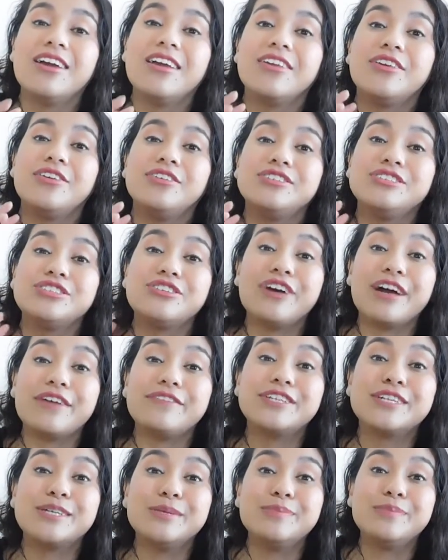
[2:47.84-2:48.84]
you still have
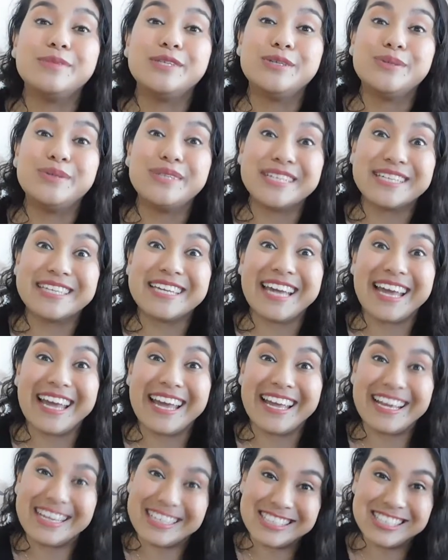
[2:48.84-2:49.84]
to
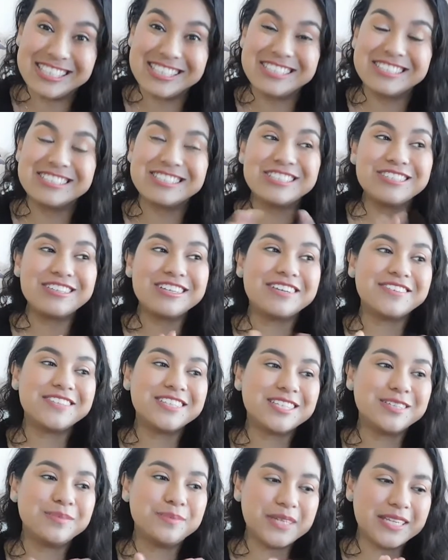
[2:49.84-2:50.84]
communicate.
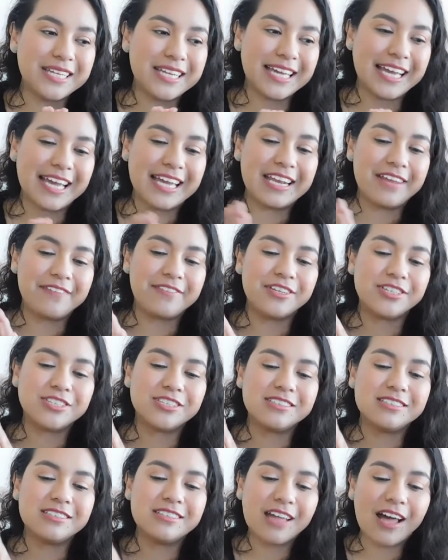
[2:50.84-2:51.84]
If
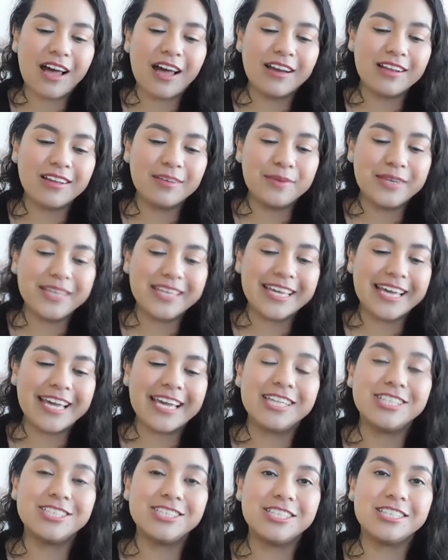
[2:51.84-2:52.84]
there's not
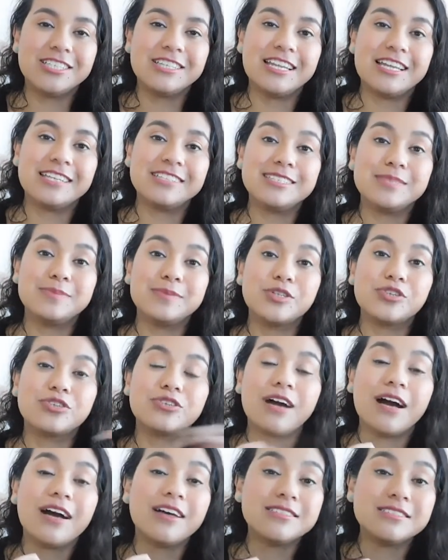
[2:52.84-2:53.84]
communication, then some
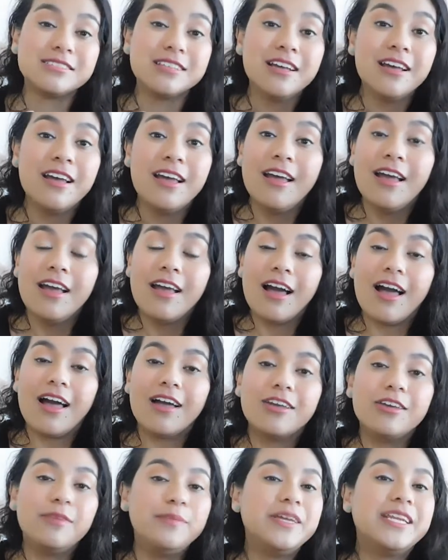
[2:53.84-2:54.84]
cross
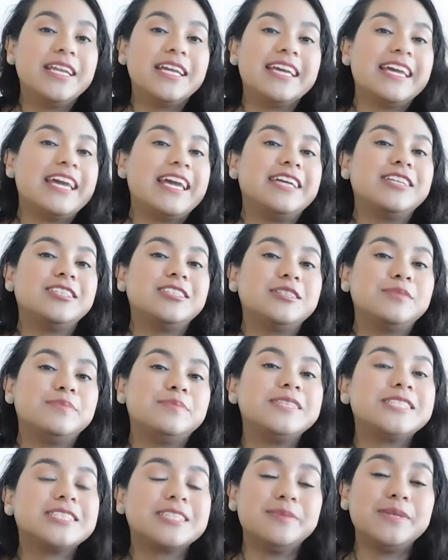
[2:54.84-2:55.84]
communication,
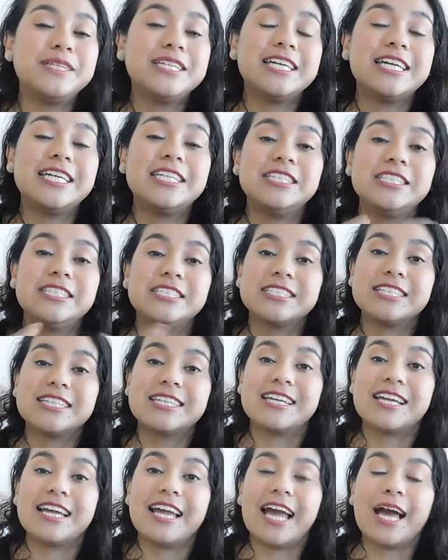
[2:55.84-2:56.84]
miscommunication is
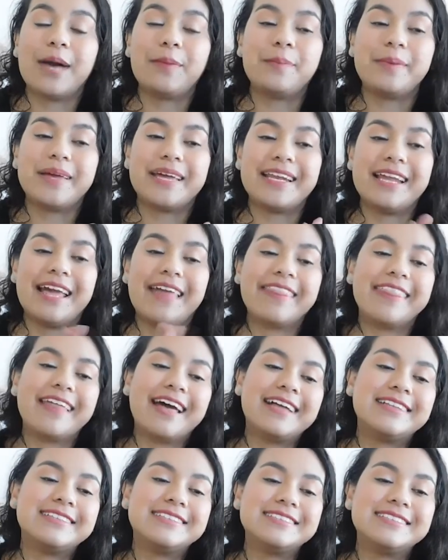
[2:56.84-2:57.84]
going to happen, and
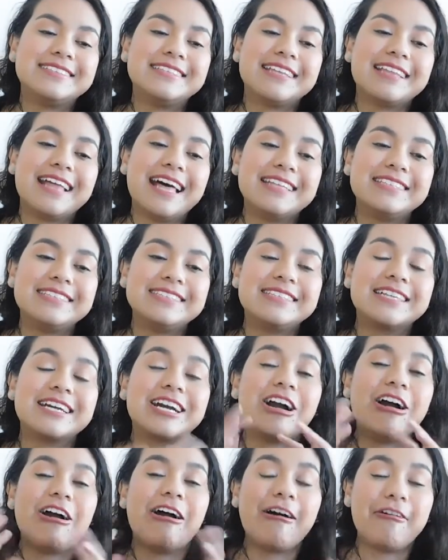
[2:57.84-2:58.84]
that's the
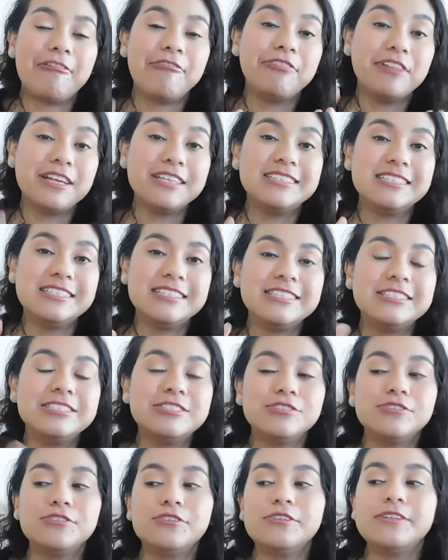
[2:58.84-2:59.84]
conflict in this
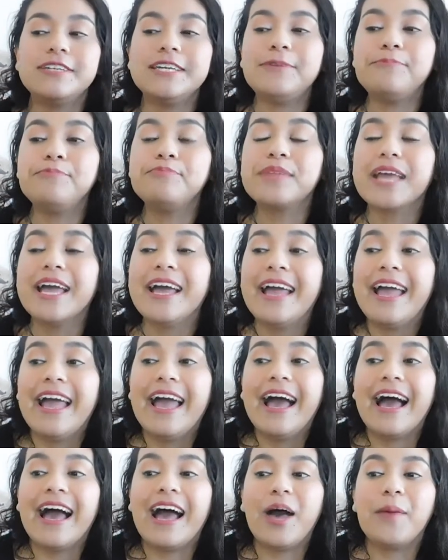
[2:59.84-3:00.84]
story.
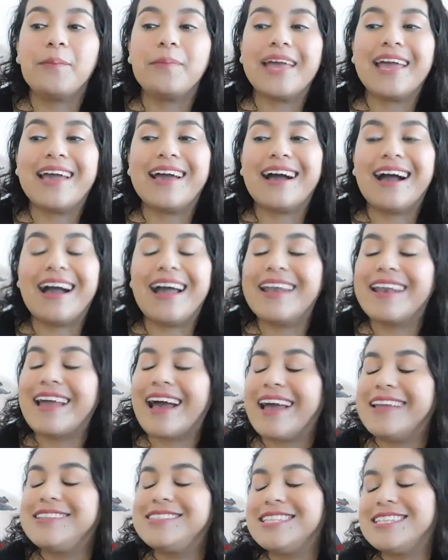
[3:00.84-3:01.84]
And
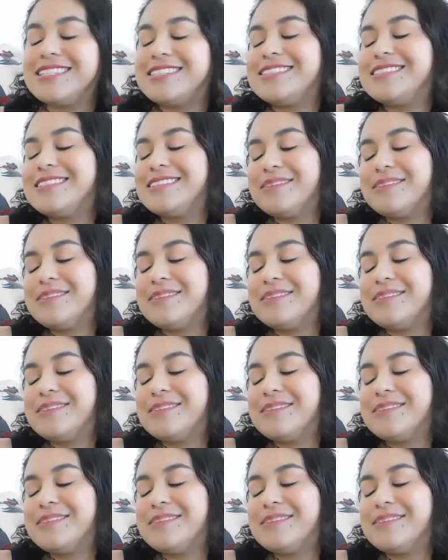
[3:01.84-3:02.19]
I just